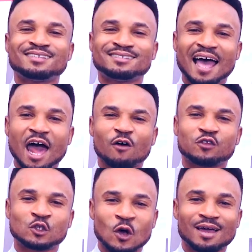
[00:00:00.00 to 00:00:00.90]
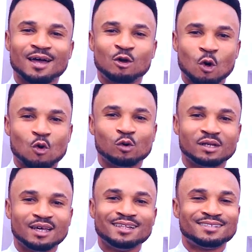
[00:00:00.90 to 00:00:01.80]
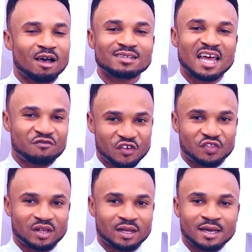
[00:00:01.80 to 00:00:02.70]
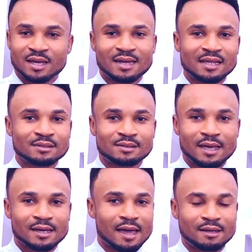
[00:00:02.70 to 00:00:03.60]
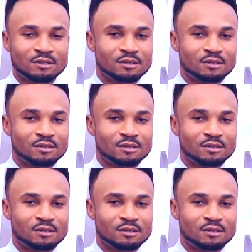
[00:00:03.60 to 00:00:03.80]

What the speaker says: style of song alone tells everything. He doesn't take, he